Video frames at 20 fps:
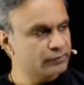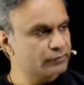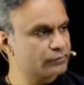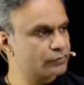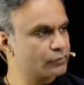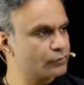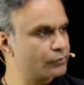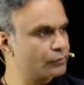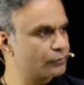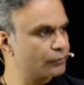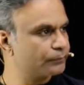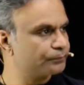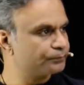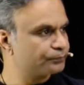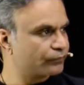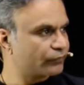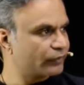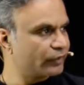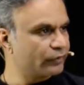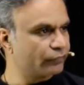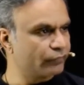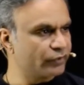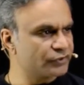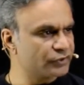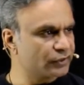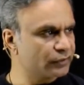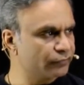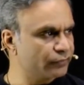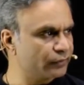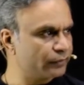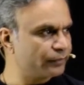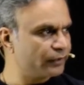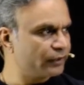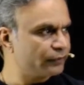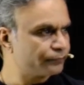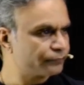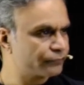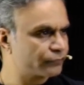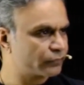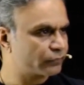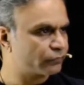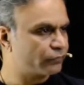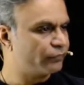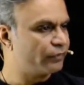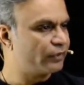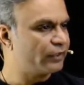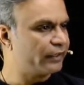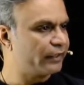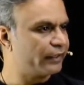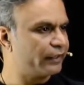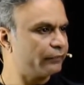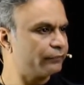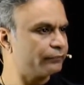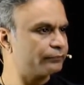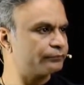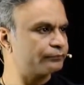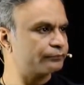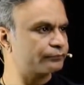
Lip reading: so equation will be, we will have